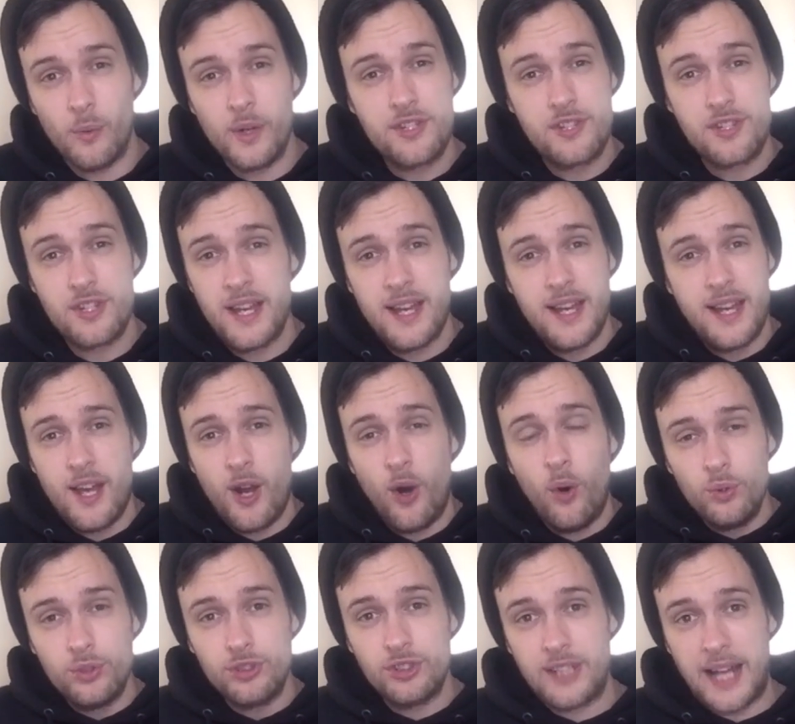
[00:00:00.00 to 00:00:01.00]
which
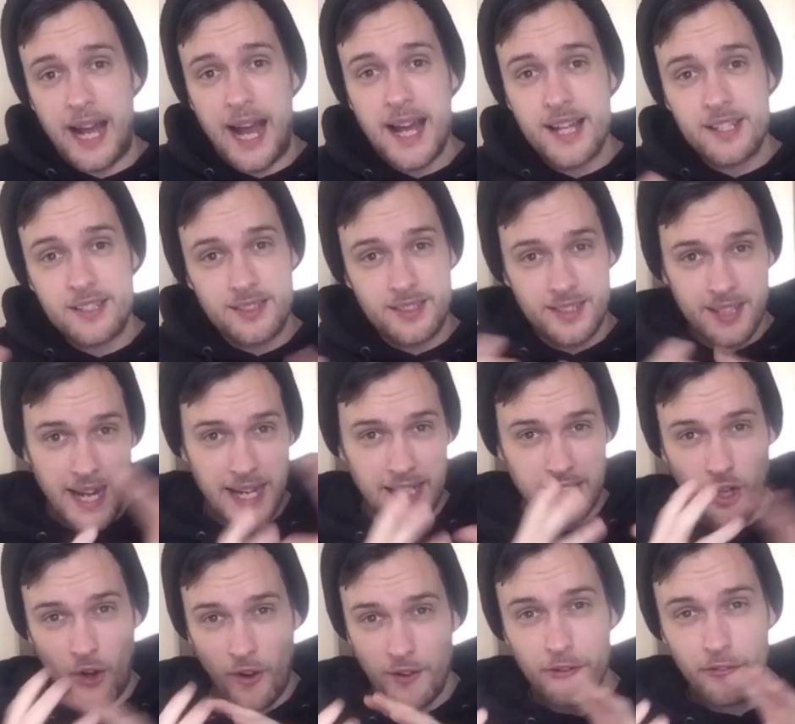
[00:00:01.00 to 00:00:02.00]
all just adds to that
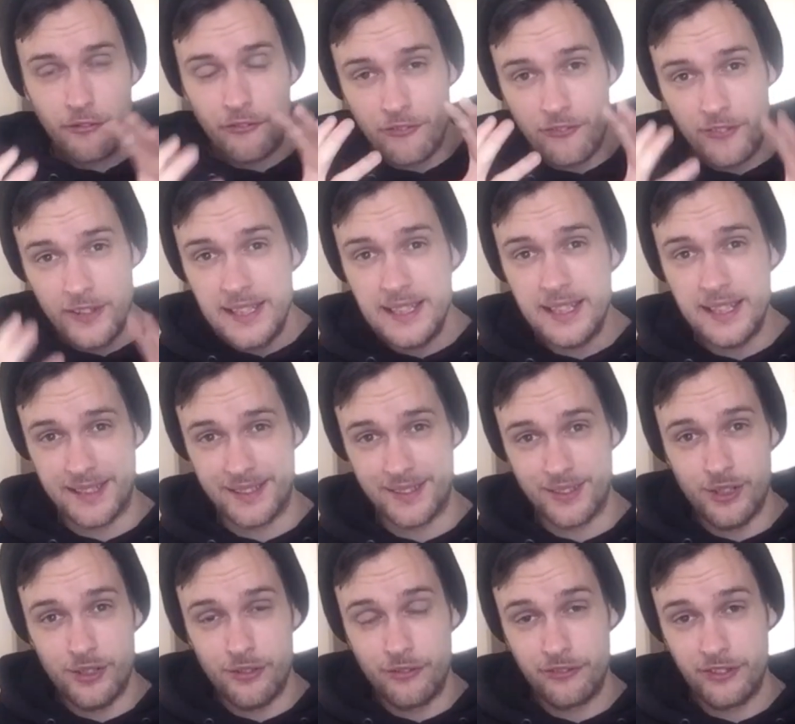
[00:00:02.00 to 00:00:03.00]
kind of feeling
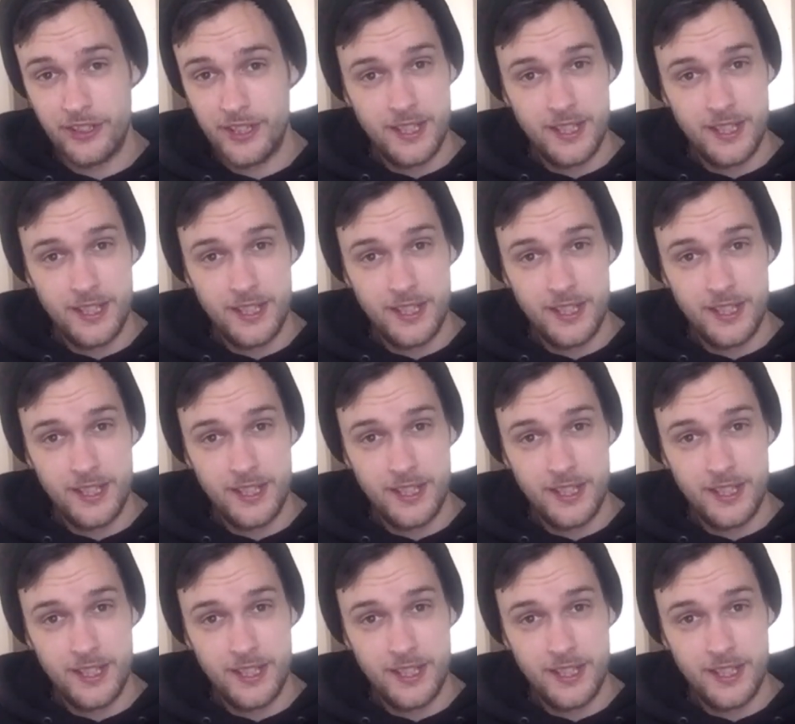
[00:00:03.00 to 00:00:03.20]
of,